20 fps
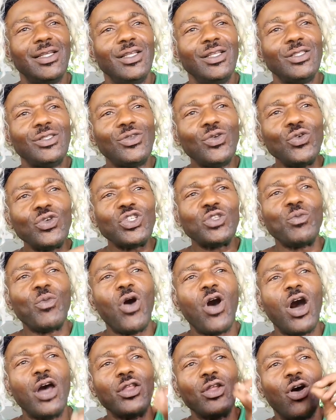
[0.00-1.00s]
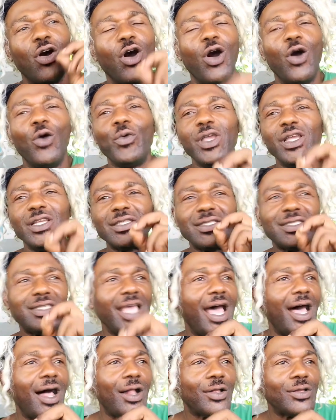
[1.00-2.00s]
Too Smart always
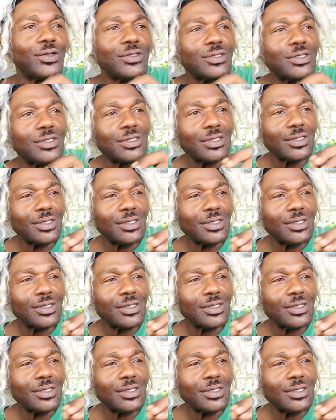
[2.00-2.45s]
tells.